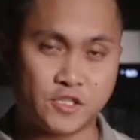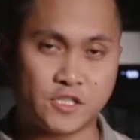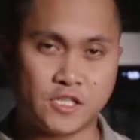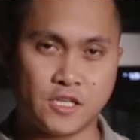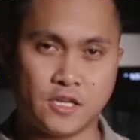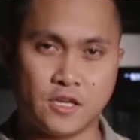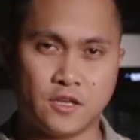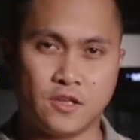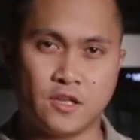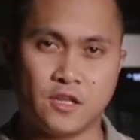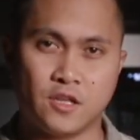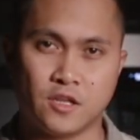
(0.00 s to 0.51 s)
you
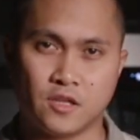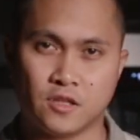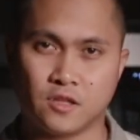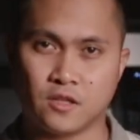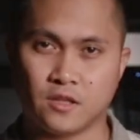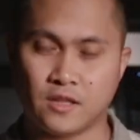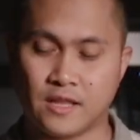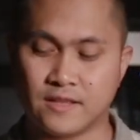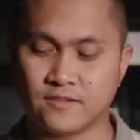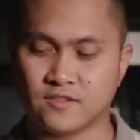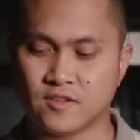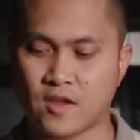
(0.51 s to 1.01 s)
see the
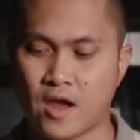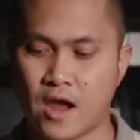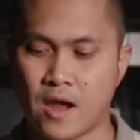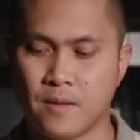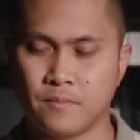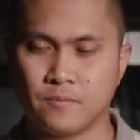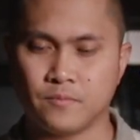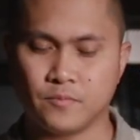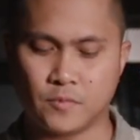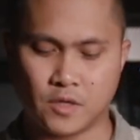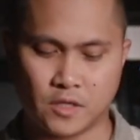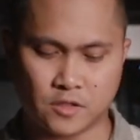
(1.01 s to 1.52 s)
lens
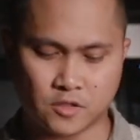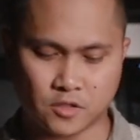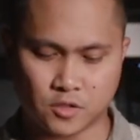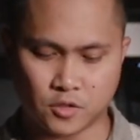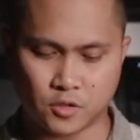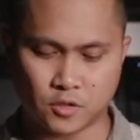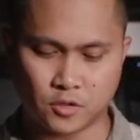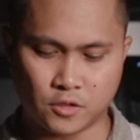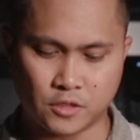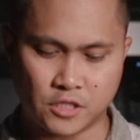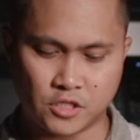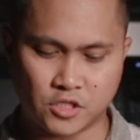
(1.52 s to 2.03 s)
cap, it's
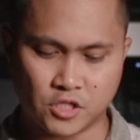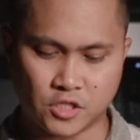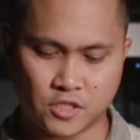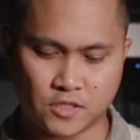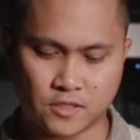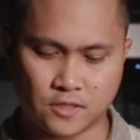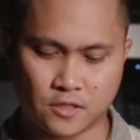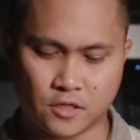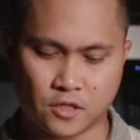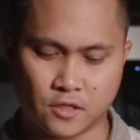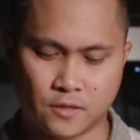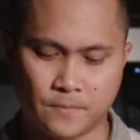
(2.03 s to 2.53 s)
literally
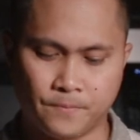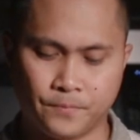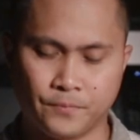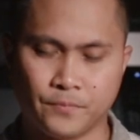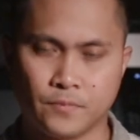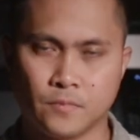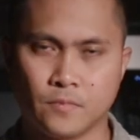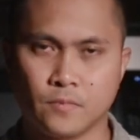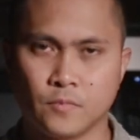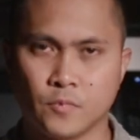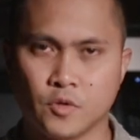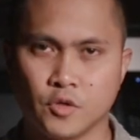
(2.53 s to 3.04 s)
just a,
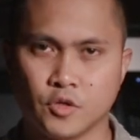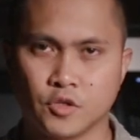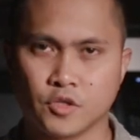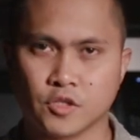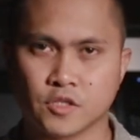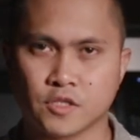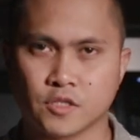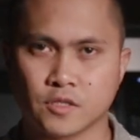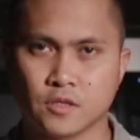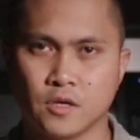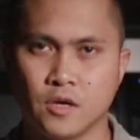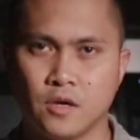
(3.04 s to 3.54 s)
you
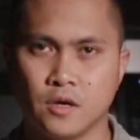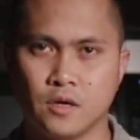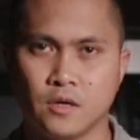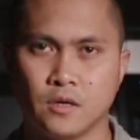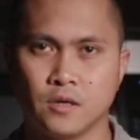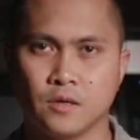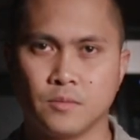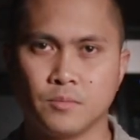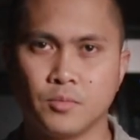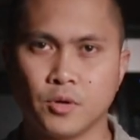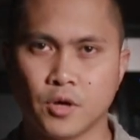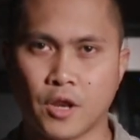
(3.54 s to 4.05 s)
just
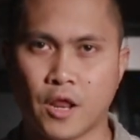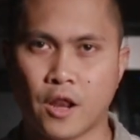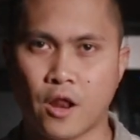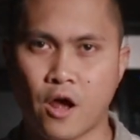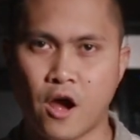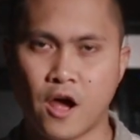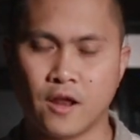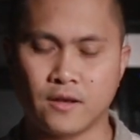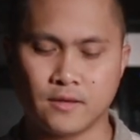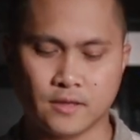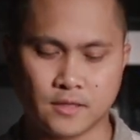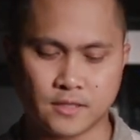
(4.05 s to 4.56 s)
put it
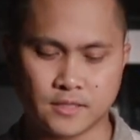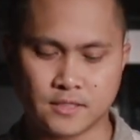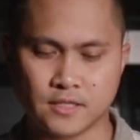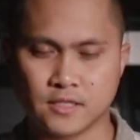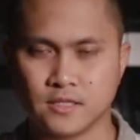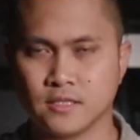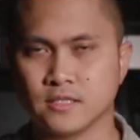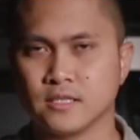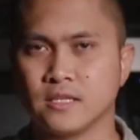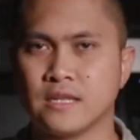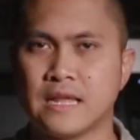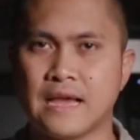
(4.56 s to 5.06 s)
on because it
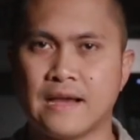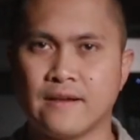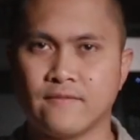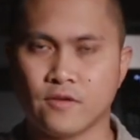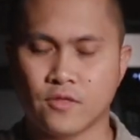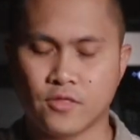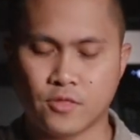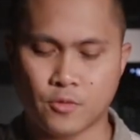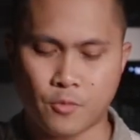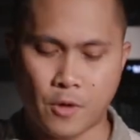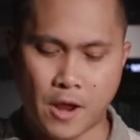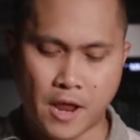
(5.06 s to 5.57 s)
doesn't have a
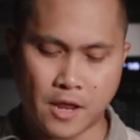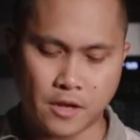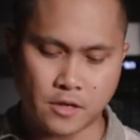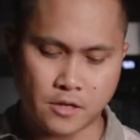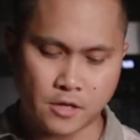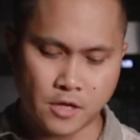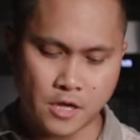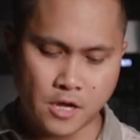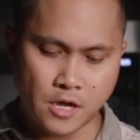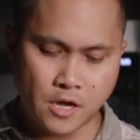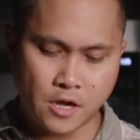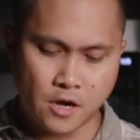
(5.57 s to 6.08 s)

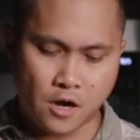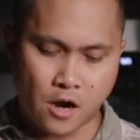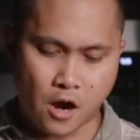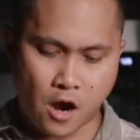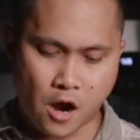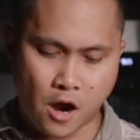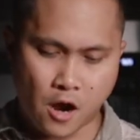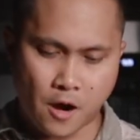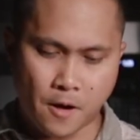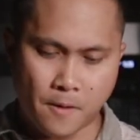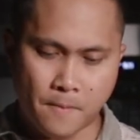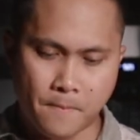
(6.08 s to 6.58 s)
thread.
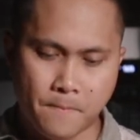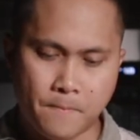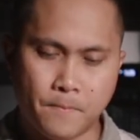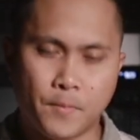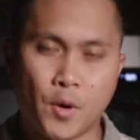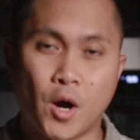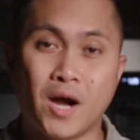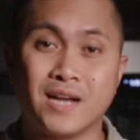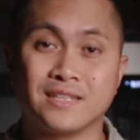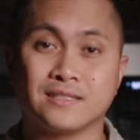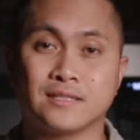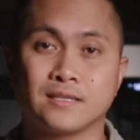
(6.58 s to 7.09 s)

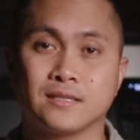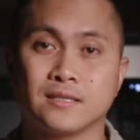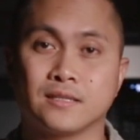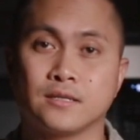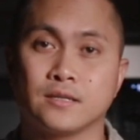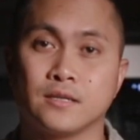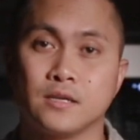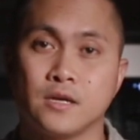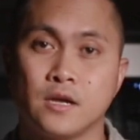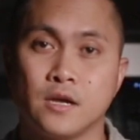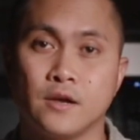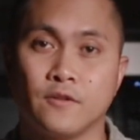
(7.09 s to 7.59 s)
But
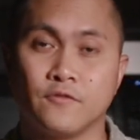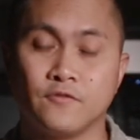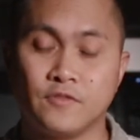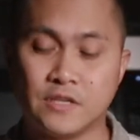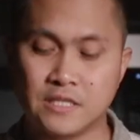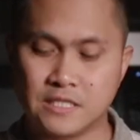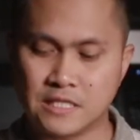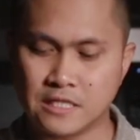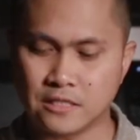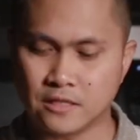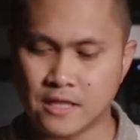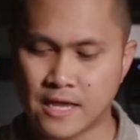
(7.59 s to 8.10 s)

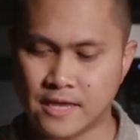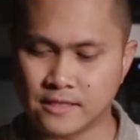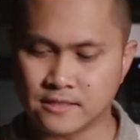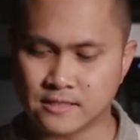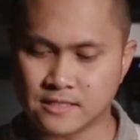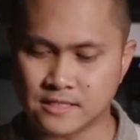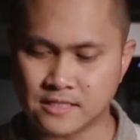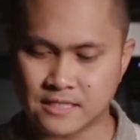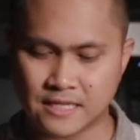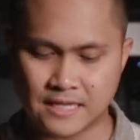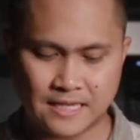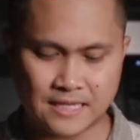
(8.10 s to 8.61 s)
VZ
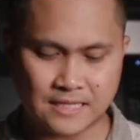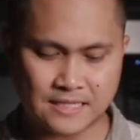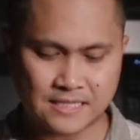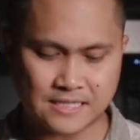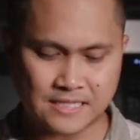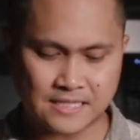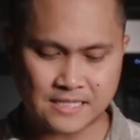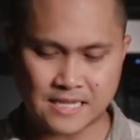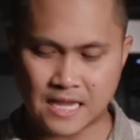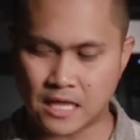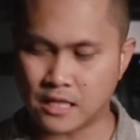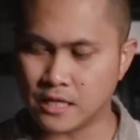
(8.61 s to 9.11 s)
Lens is
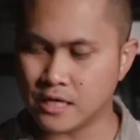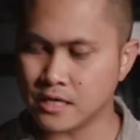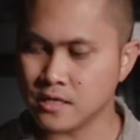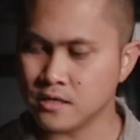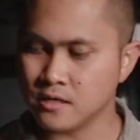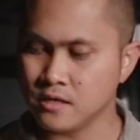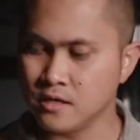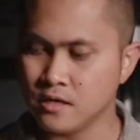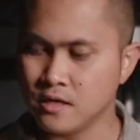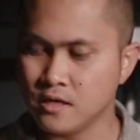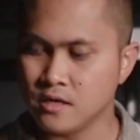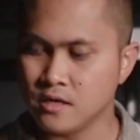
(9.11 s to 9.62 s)
selling